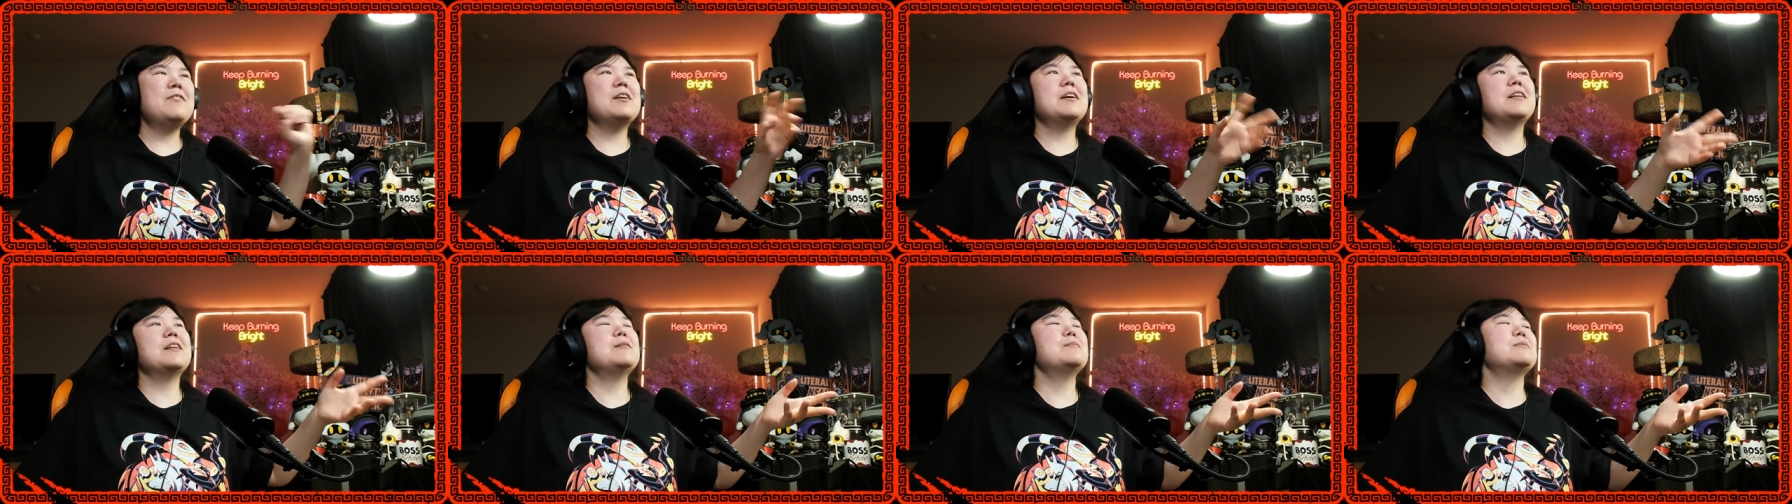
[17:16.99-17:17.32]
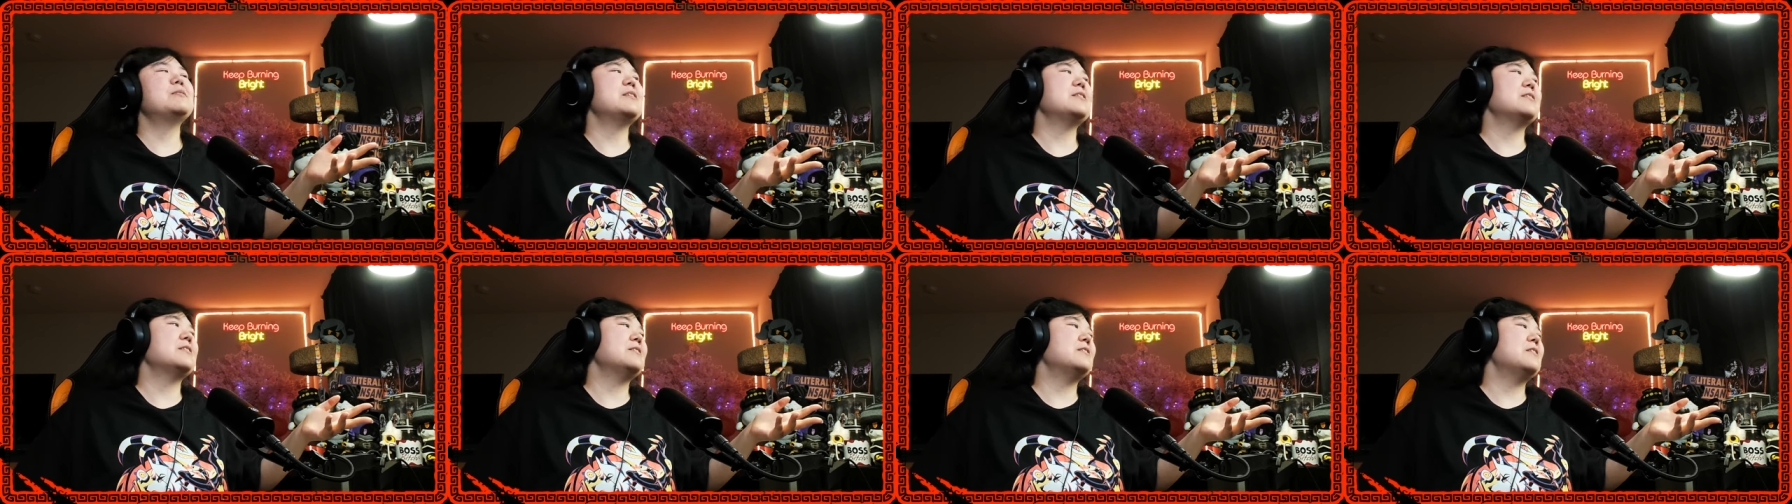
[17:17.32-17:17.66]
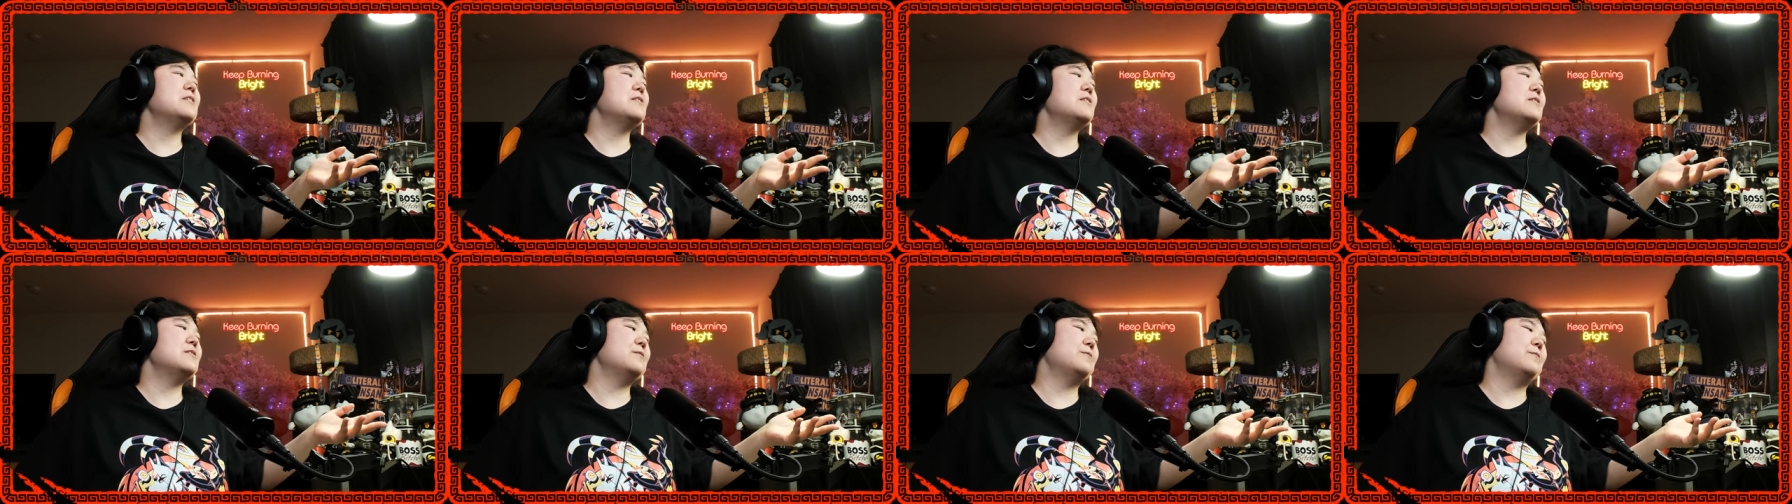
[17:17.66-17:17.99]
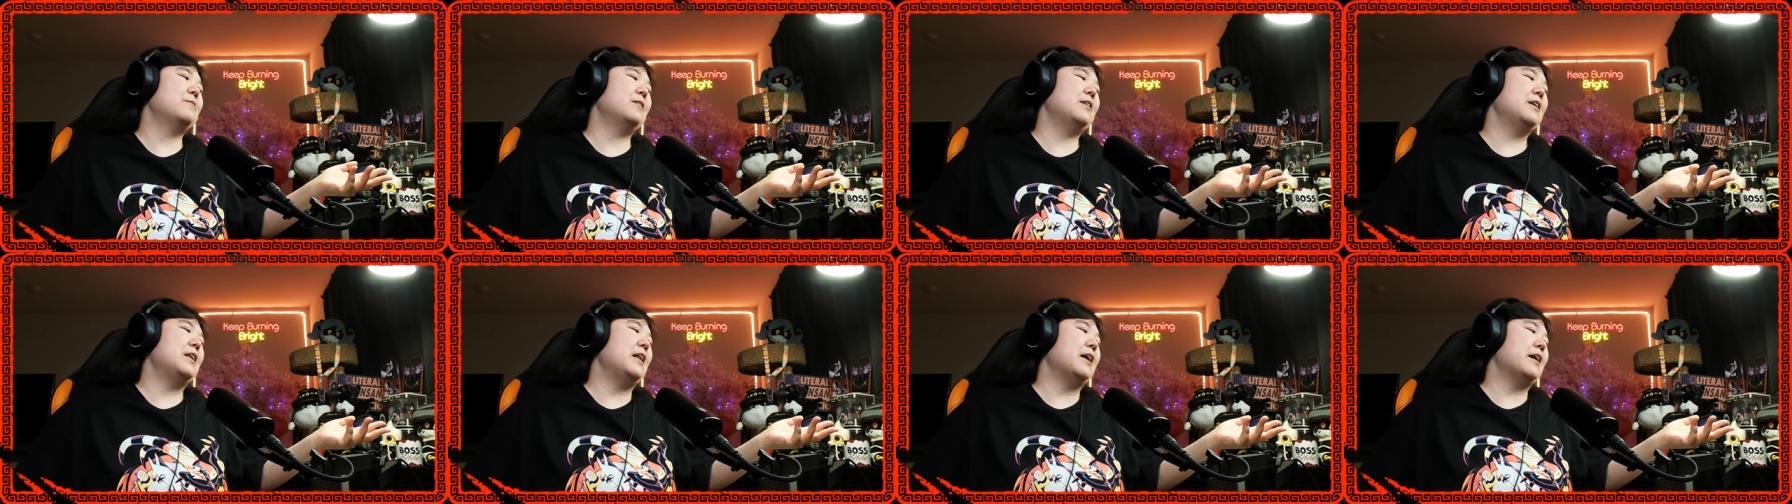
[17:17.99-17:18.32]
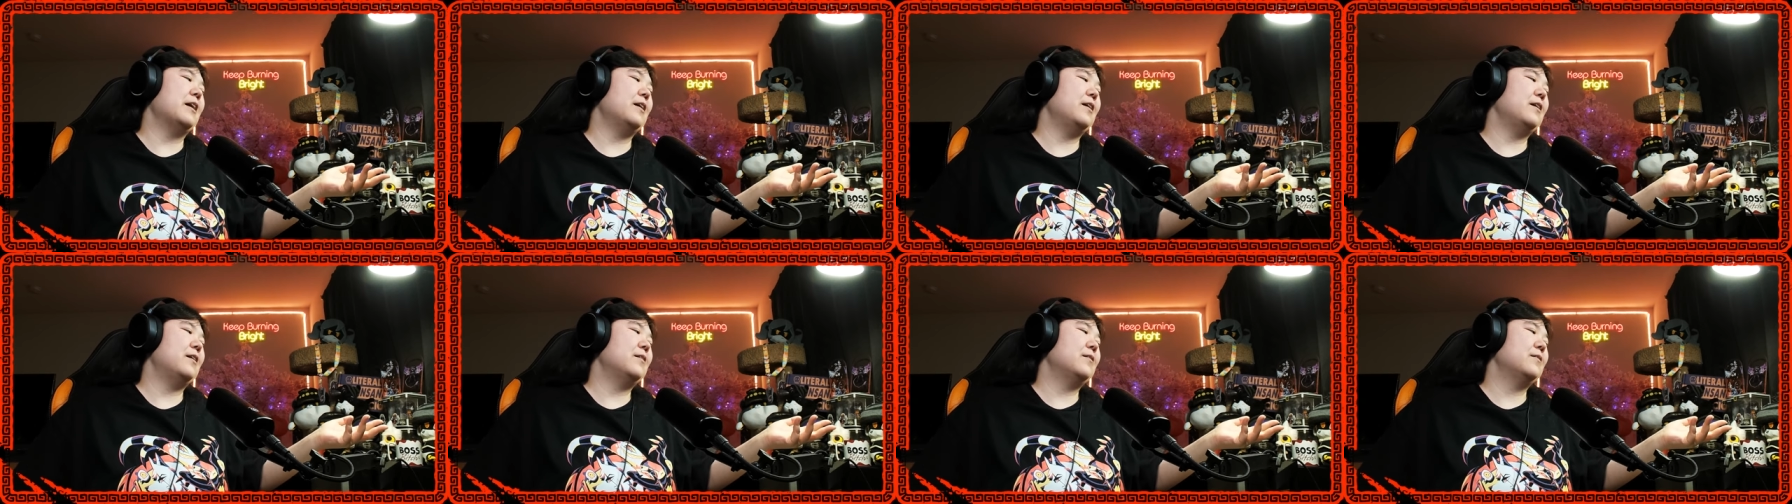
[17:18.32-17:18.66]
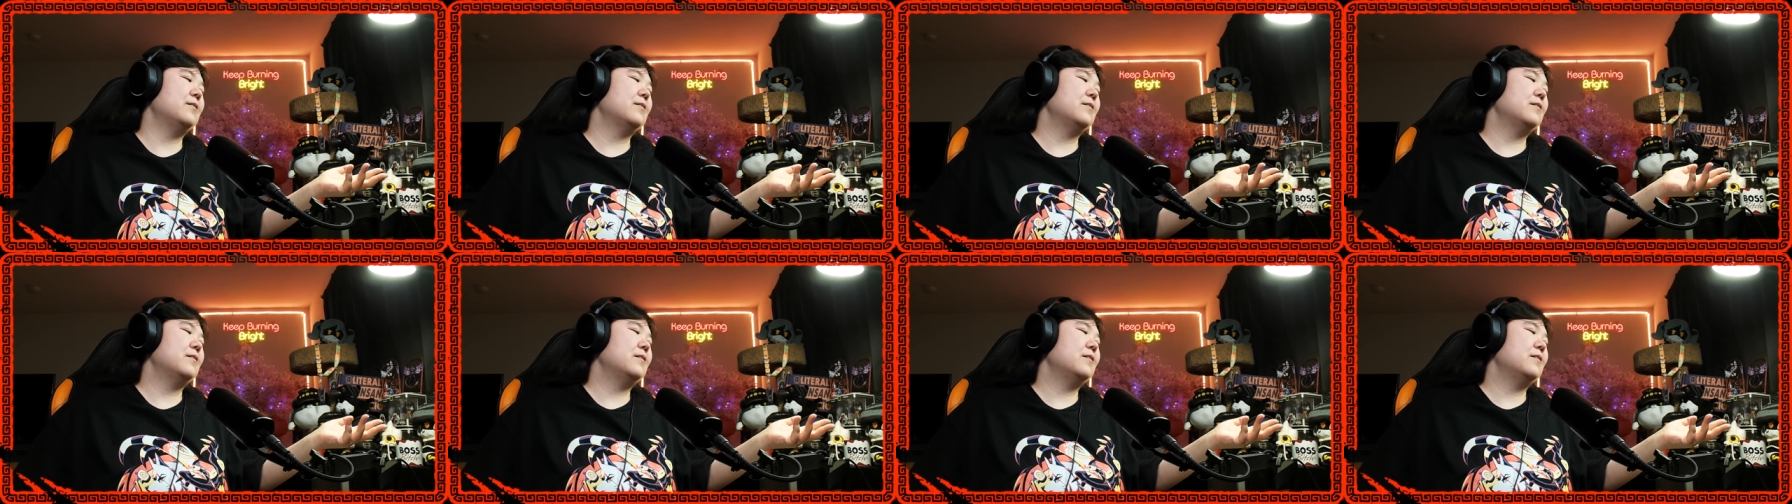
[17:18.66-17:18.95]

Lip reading: even glimpses, because this isn't really like a,